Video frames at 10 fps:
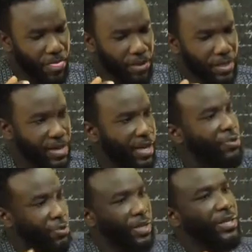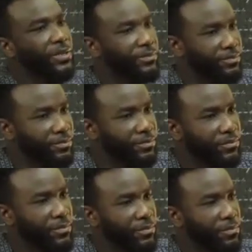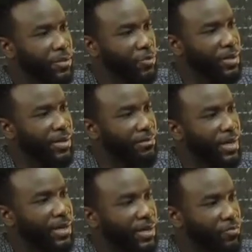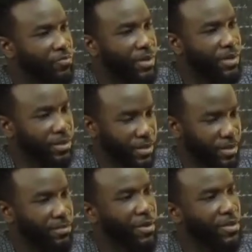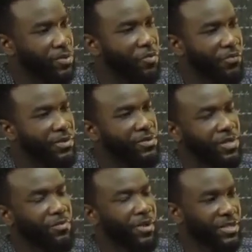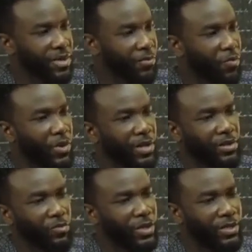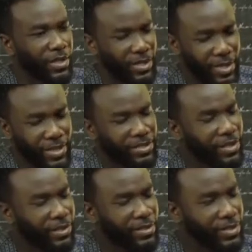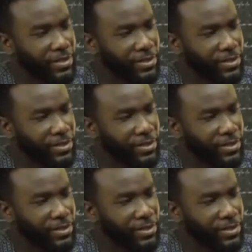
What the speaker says: Naturally, between the man and the woman in the marriage, who feels the pressure more when there's childlessness?